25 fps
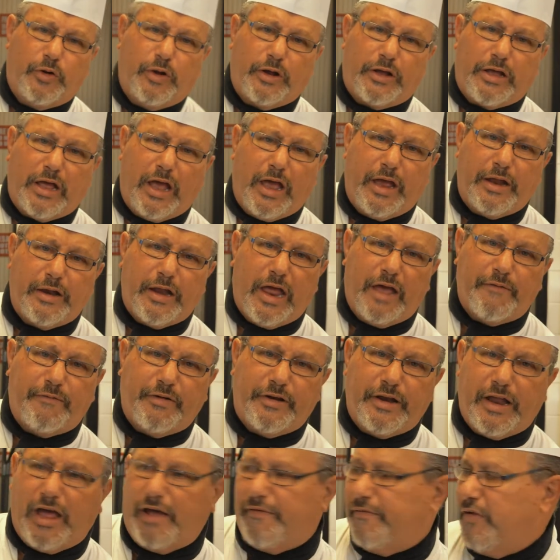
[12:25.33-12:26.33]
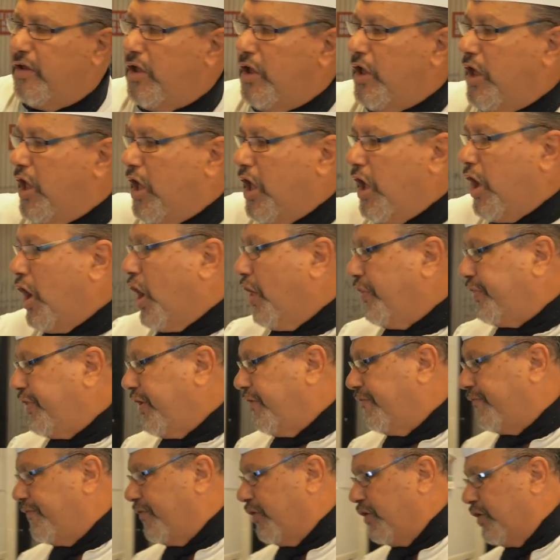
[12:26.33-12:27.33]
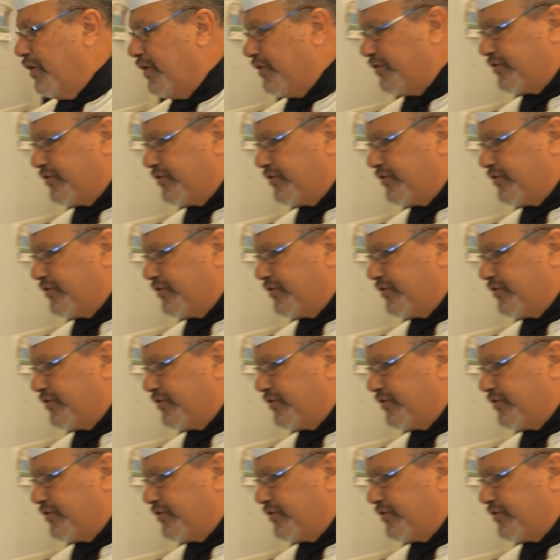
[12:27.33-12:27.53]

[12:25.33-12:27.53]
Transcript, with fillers: okay, and have enough. Healthy food